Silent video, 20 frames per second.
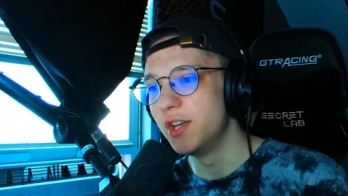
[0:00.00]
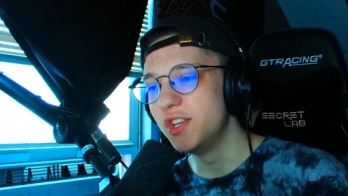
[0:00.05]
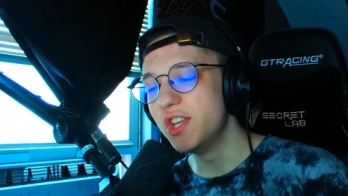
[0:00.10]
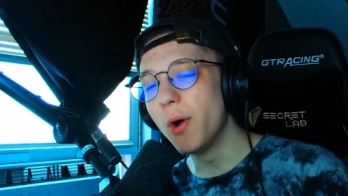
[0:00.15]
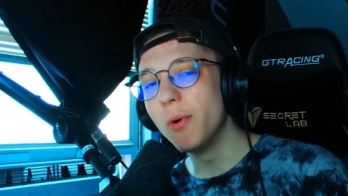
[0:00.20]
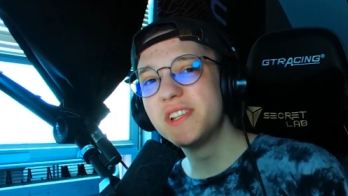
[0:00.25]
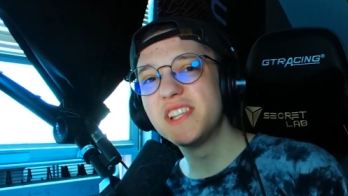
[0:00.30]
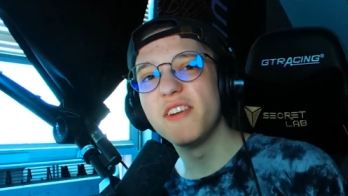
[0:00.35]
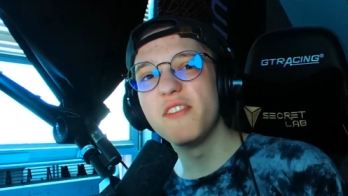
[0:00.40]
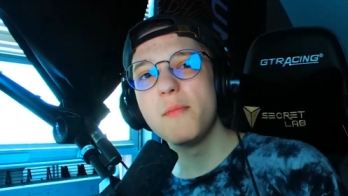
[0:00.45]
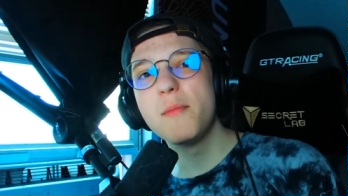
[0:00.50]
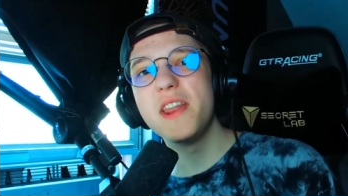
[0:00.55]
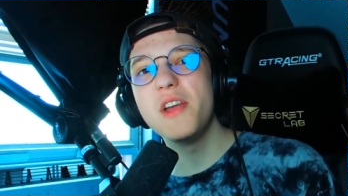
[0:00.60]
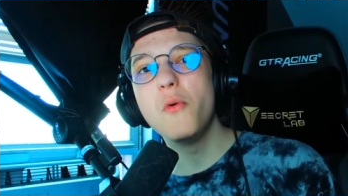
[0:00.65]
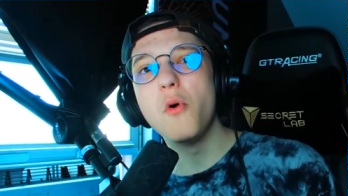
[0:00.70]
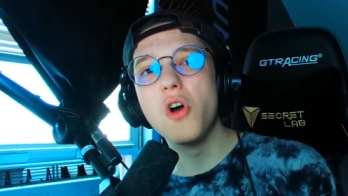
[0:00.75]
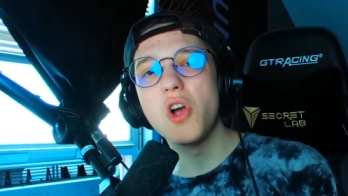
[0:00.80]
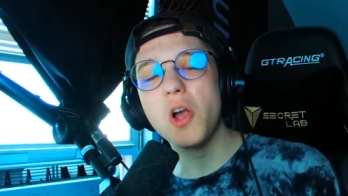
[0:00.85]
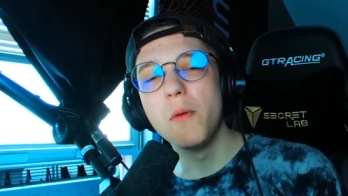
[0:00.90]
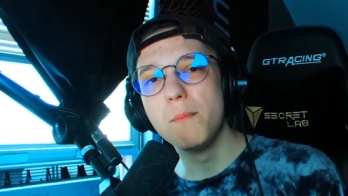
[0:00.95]
what's up, everybody?
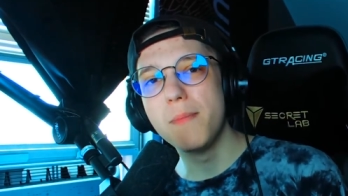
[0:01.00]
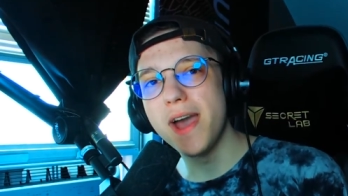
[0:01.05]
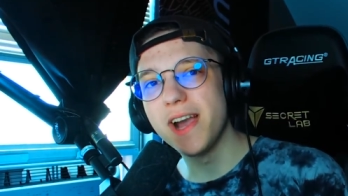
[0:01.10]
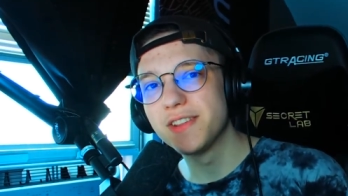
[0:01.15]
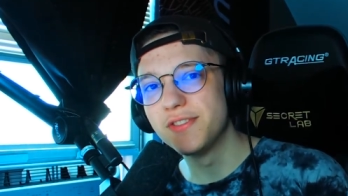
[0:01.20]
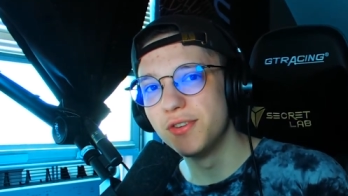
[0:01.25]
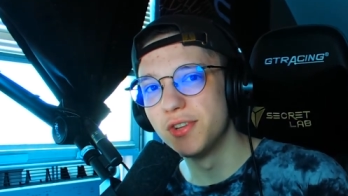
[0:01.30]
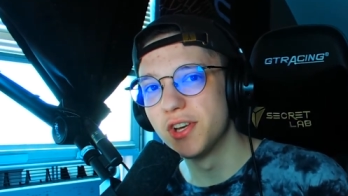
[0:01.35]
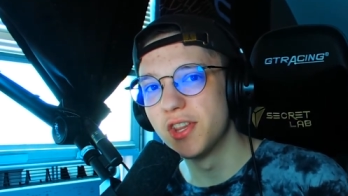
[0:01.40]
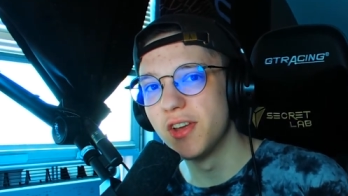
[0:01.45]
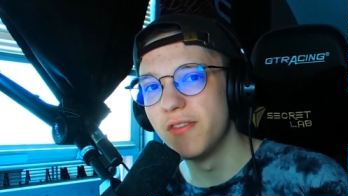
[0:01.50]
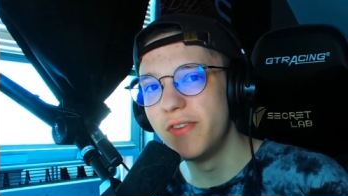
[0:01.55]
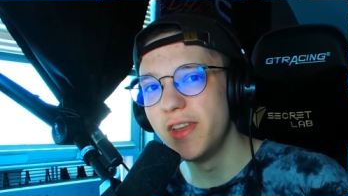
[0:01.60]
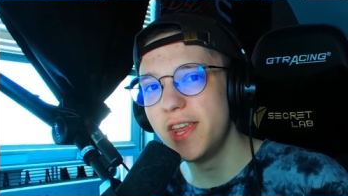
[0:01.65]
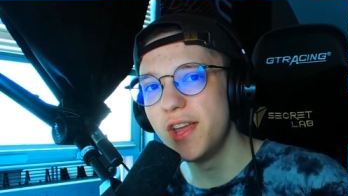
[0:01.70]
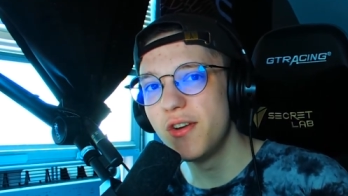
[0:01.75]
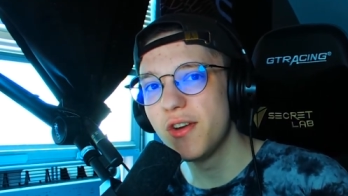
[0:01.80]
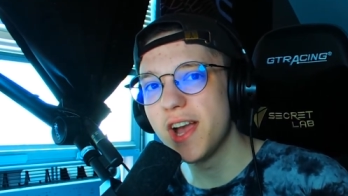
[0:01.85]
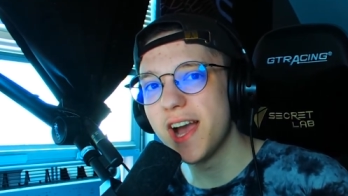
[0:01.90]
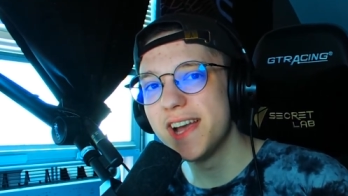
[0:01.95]
Welcome back to another
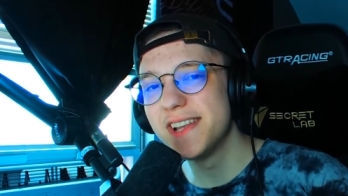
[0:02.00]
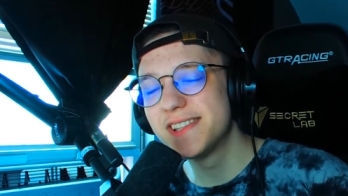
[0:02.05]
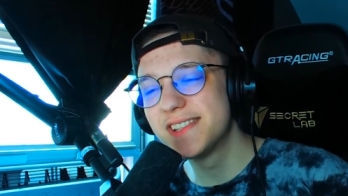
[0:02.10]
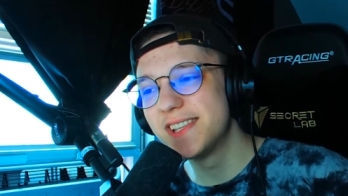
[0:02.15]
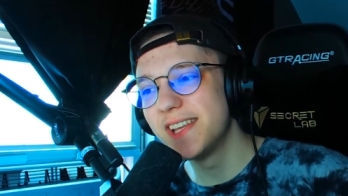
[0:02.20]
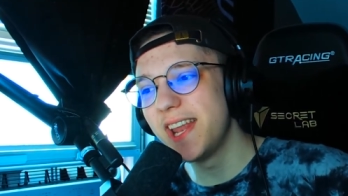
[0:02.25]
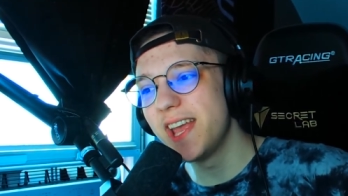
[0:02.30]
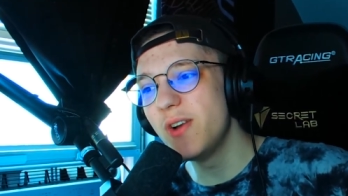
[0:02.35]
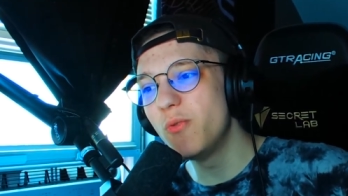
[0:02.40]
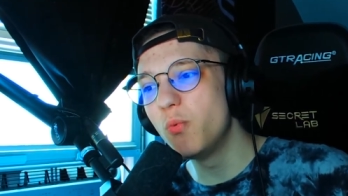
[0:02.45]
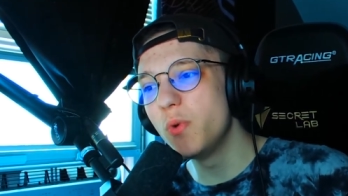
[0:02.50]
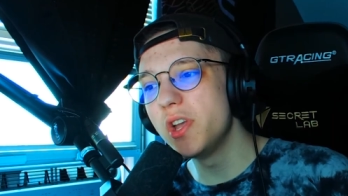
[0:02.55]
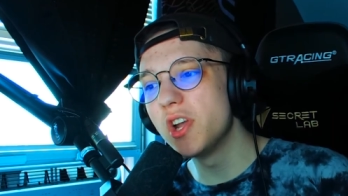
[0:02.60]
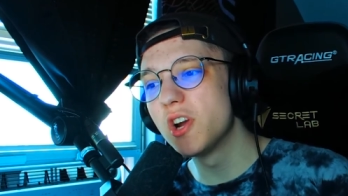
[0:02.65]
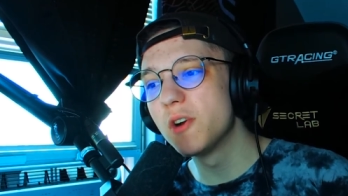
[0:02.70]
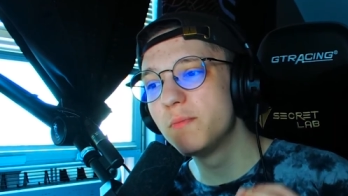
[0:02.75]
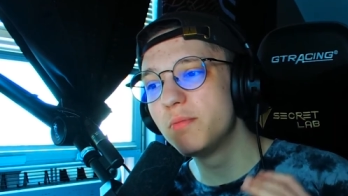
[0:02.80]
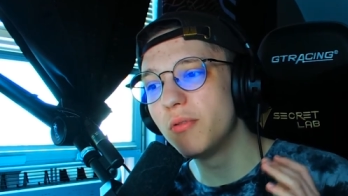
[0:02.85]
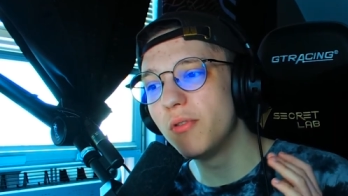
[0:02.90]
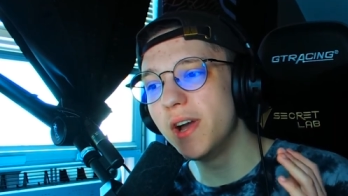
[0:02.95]
video, guys. Today we
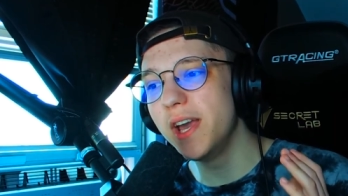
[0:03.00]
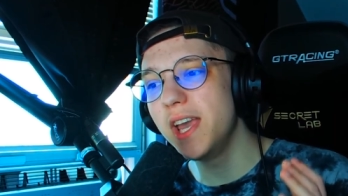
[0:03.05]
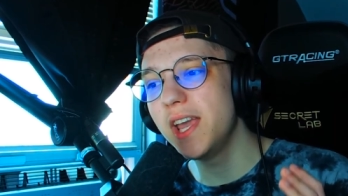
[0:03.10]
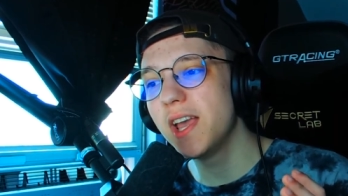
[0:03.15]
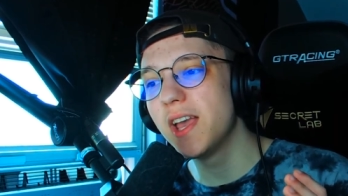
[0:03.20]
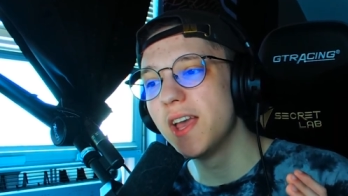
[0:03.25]
are playing